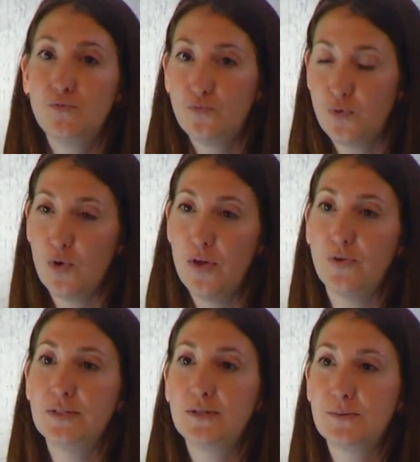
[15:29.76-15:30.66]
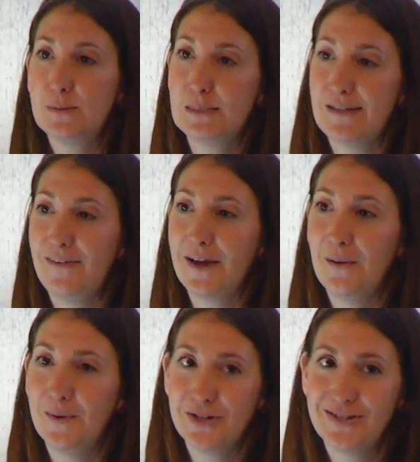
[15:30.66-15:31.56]
for those specific
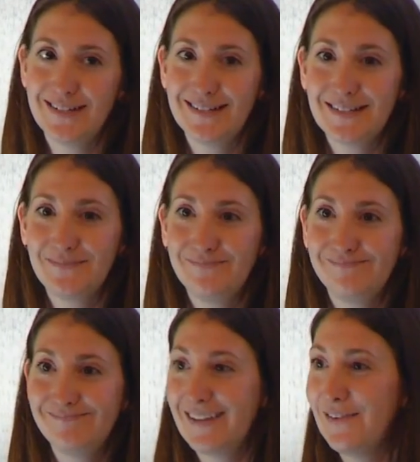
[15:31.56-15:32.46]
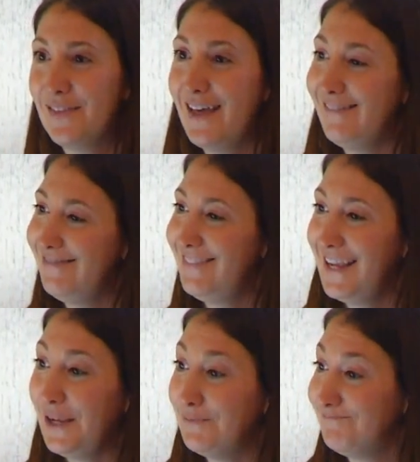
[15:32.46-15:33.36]
emergencies.
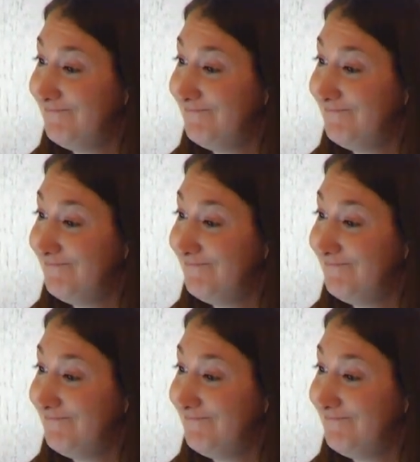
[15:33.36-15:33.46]
Thank you.